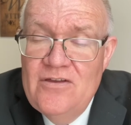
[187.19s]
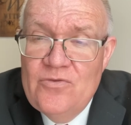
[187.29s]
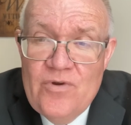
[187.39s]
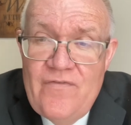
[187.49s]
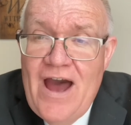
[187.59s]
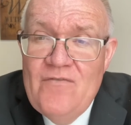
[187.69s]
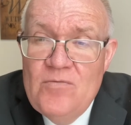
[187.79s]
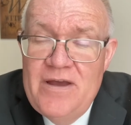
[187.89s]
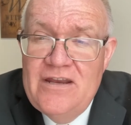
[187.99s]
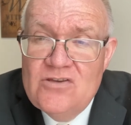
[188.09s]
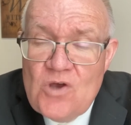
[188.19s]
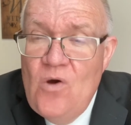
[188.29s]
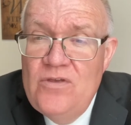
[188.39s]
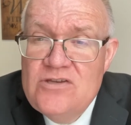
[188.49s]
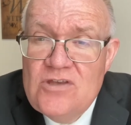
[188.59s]
The revival meetings.
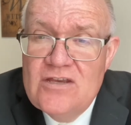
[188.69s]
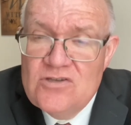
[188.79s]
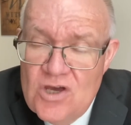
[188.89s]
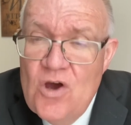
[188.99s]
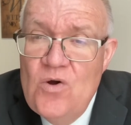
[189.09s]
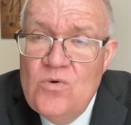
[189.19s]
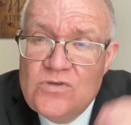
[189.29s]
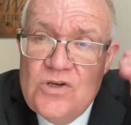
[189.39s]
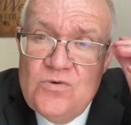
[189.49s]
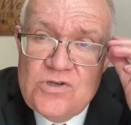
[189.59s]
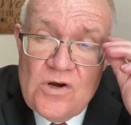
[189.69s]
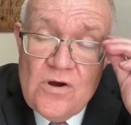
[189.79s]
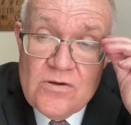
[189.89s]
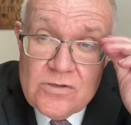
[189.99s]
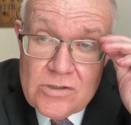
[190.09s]
All these things. Go to
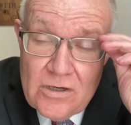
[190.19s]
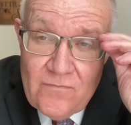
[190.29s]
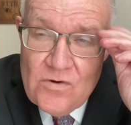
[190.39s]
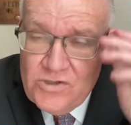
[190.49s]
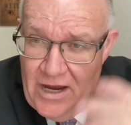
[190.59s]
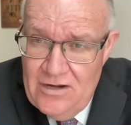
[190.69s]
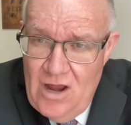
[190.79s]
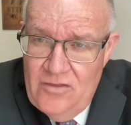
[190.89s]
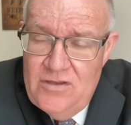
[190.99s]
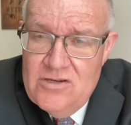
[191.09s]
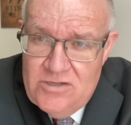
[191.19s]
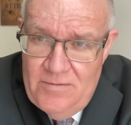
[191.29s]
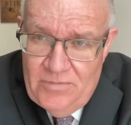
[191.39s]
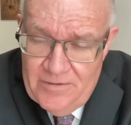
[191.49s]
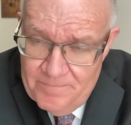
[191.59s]
church. Forsake not the
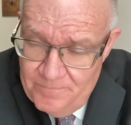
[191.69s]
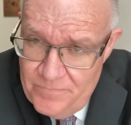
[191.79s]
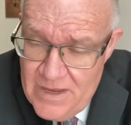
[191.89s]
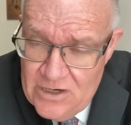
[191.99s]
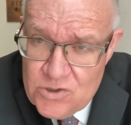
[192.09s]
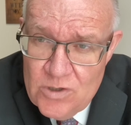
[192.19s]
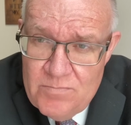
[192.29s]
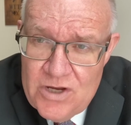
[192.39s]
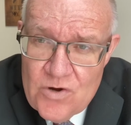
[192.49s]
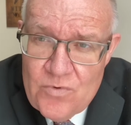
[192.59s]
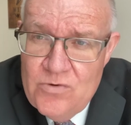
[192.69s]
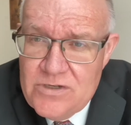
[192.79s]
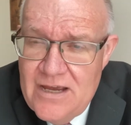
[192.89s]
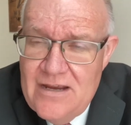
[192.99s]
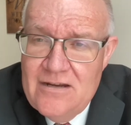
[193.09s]
assembling. It should be your
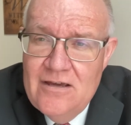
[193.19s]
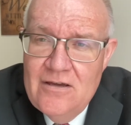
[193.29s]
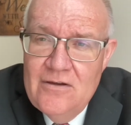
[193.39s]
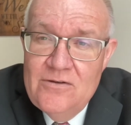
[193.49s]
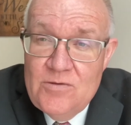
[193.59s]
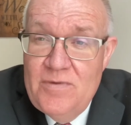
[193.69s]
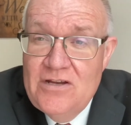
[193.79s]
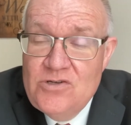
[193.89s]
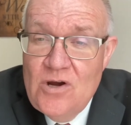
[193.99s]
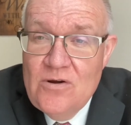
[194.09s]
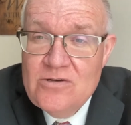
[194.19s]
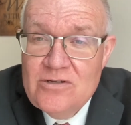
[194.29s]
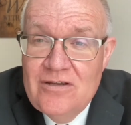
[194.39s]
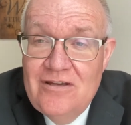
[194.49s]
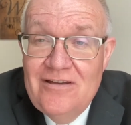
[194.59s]
routine to be in church.